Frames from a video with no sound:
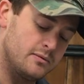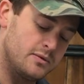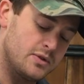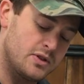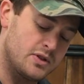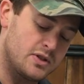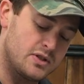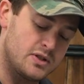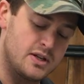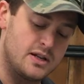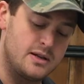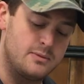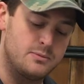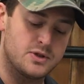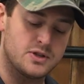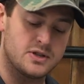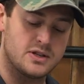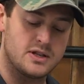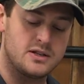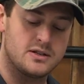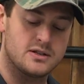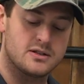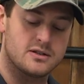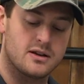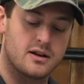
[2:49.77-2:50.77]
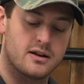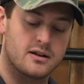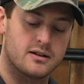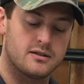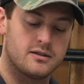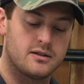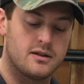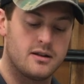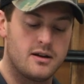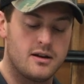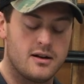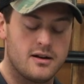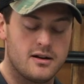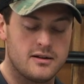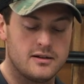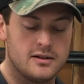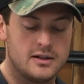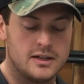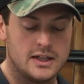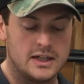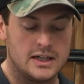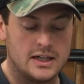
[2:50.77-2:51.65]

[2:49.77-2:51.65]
steep C-stock there.